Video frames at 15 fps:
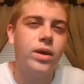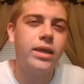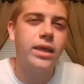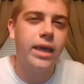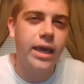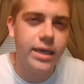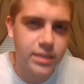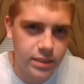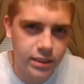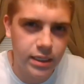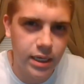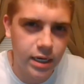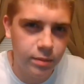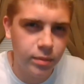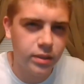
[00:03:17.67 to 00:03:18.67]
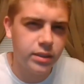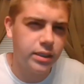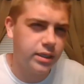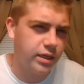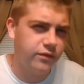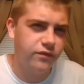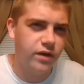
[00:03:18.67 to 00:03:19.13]
does Dwayne Casey get it
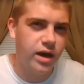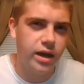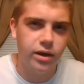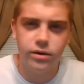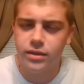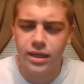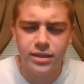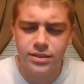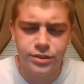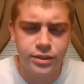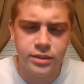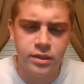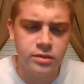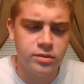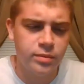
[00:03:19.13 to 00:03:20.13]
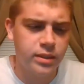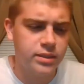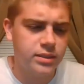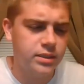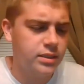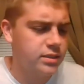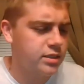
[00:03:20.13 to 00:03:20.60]
but then get fired? That just
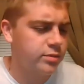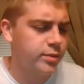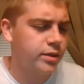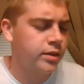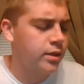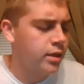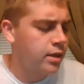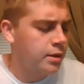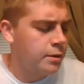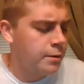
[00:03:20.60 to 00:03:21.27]
doesn't make sense to me.